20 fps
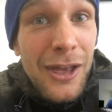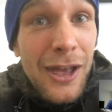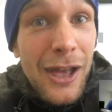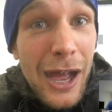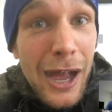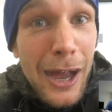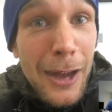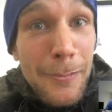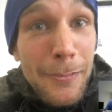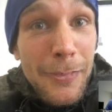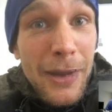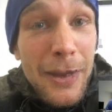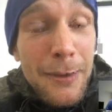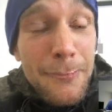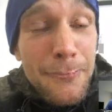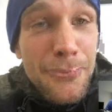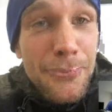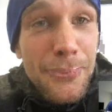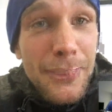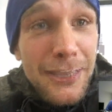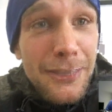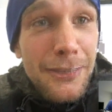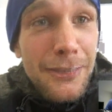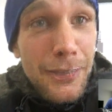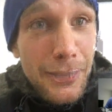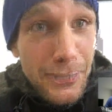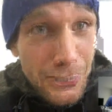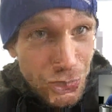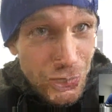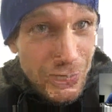
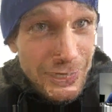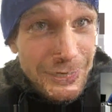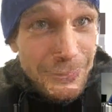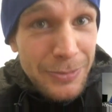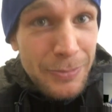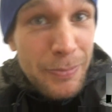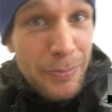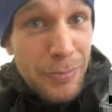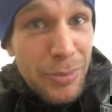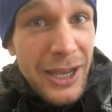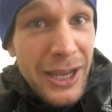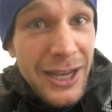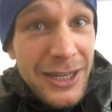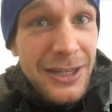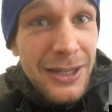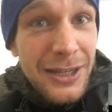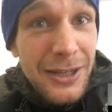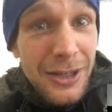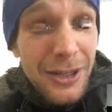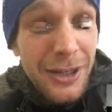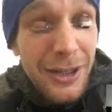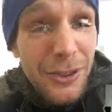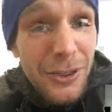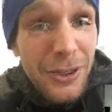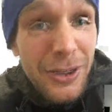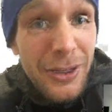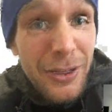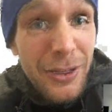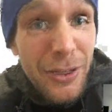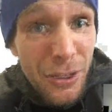I just placed
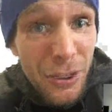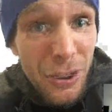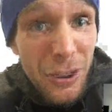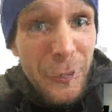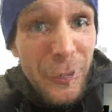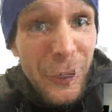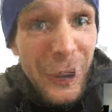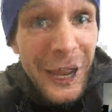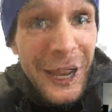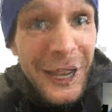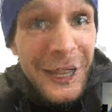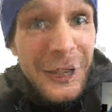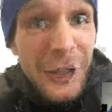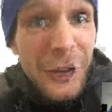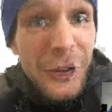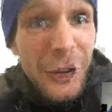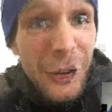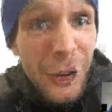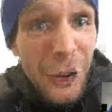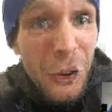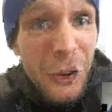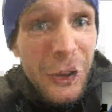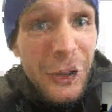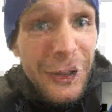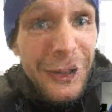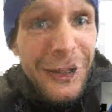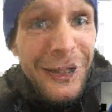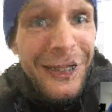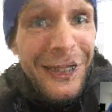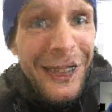3rd place on the
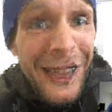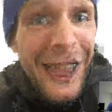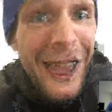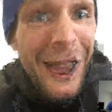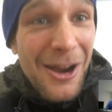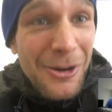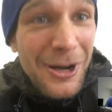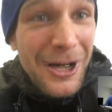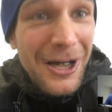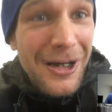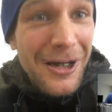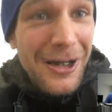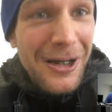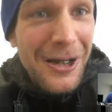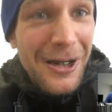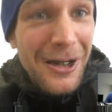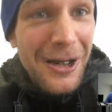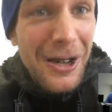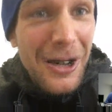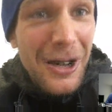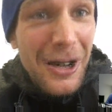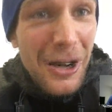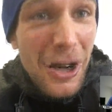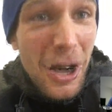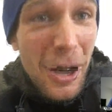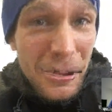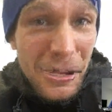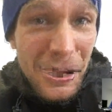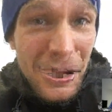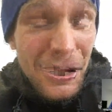local area
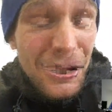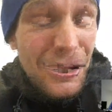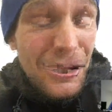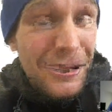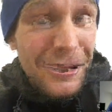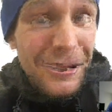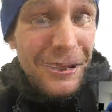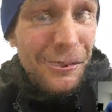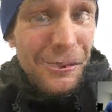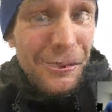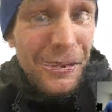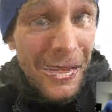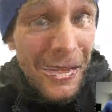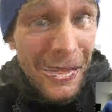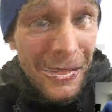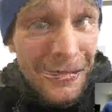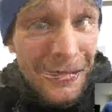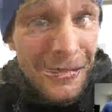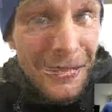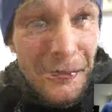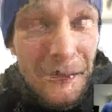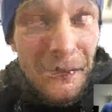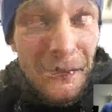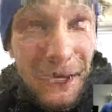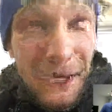competition lately.